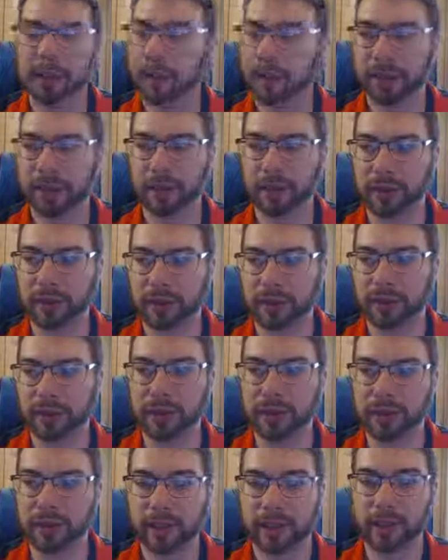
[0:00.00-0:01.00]
looks
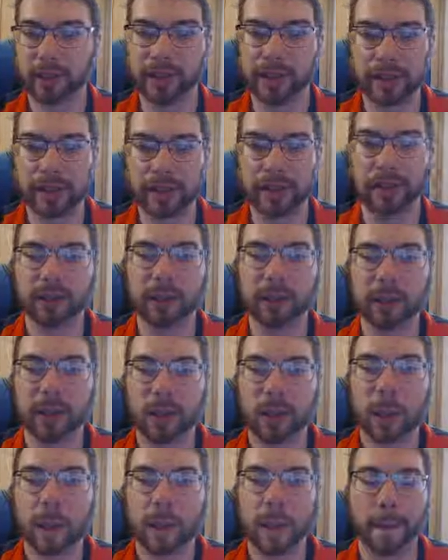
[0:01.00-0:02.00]
greener, I think it's called.
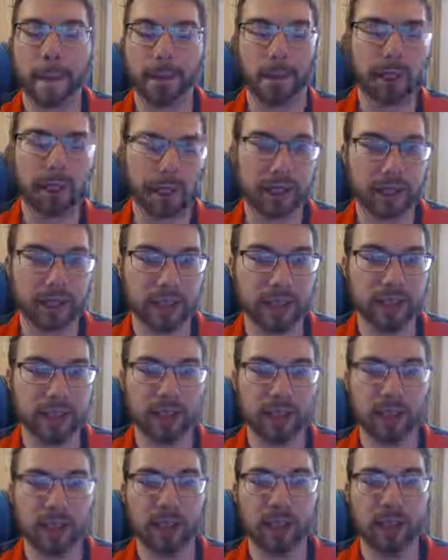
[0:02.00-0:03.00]
Whatever. It's a
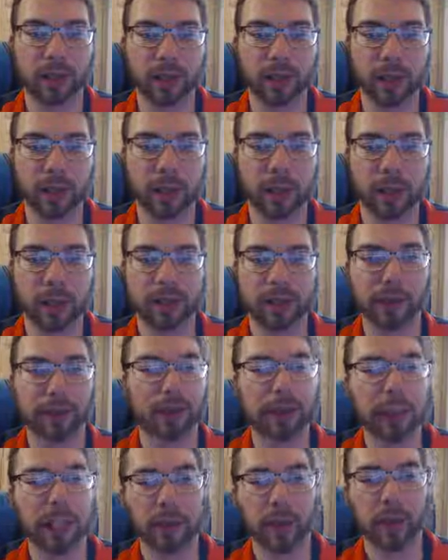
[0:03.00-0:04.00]
card, you run
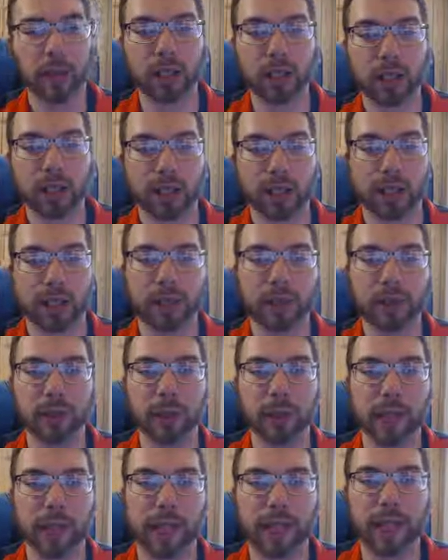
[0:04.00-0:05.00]
30 cards, and then you
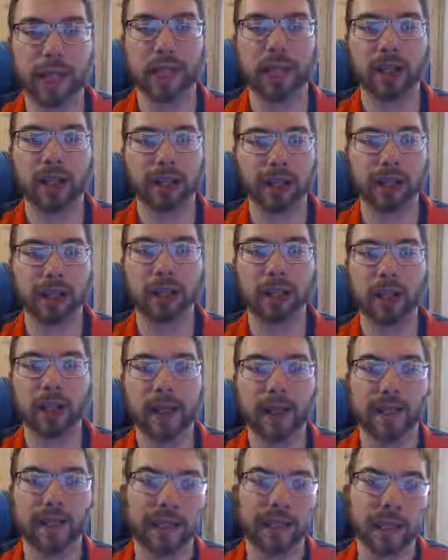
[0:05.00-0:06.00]
mill out until you have
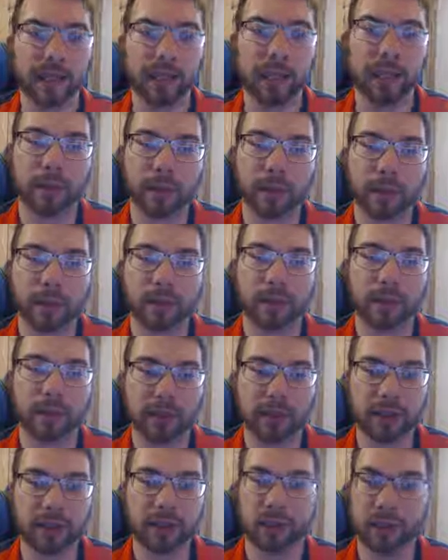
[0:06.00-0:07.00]
the same number of
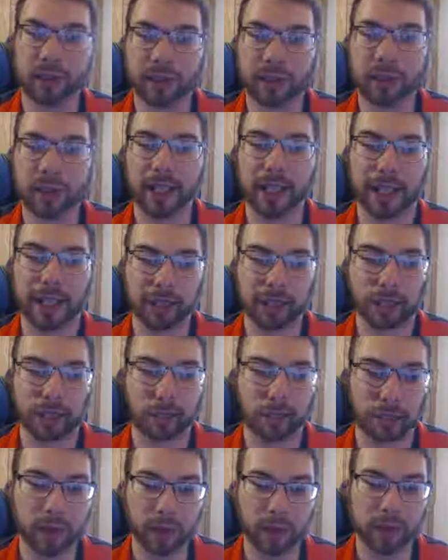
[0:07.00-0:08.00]
cards in your deck as your
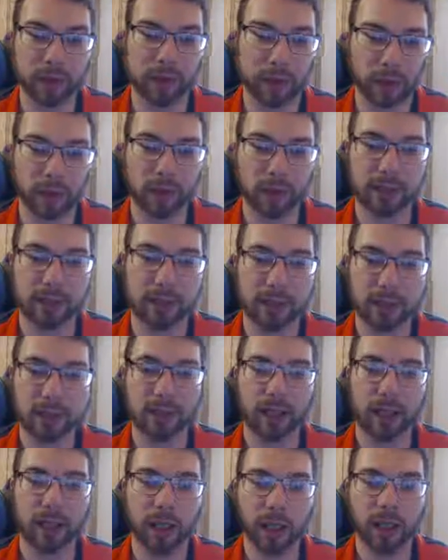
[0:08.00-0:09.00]
opponent does.
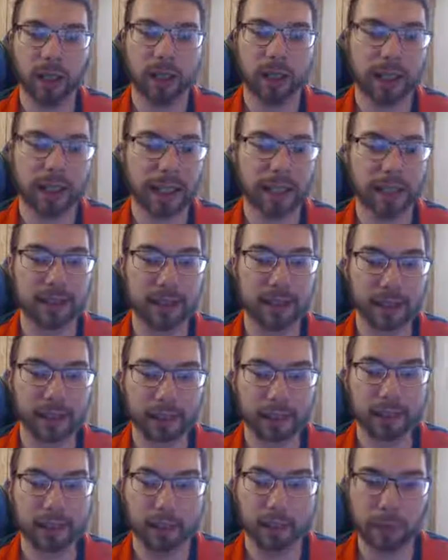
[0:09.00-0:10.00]
And that allows you
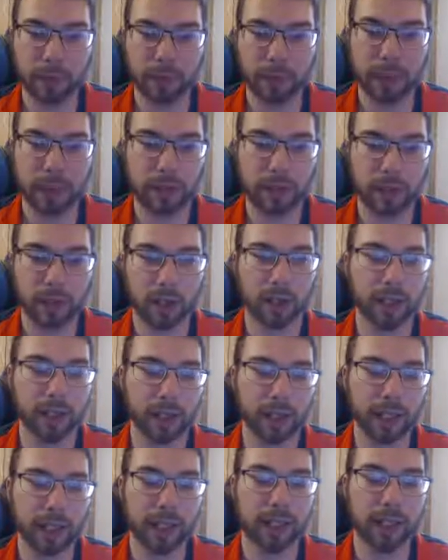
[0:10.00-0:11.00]
to mill out all
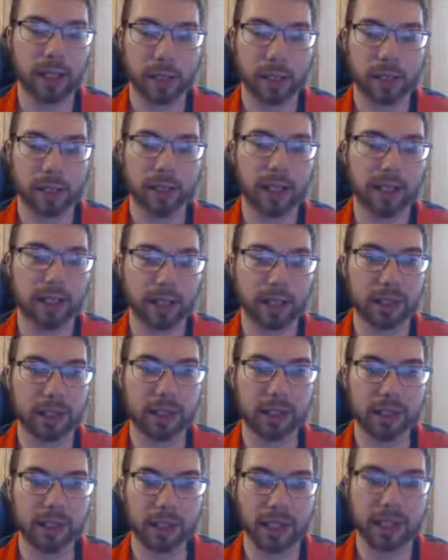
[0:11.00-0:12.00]
3 copies
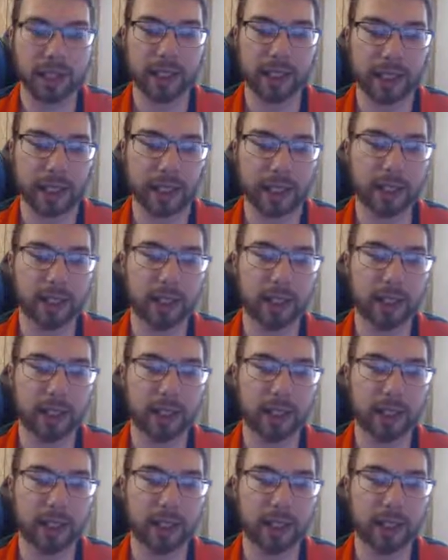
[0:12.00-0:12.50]
of the